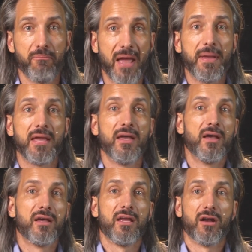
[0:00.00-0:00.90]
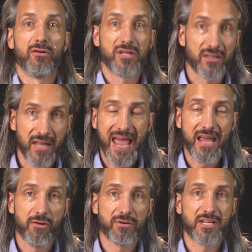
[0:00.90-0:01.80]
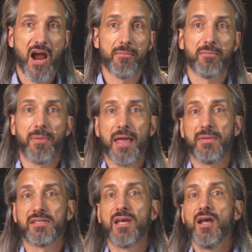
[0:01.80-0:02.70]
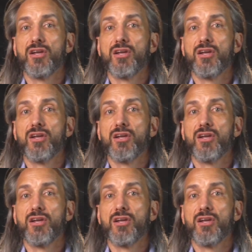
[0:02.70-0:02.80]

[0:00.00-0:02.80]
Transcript: Maybe, delaying your retirement payments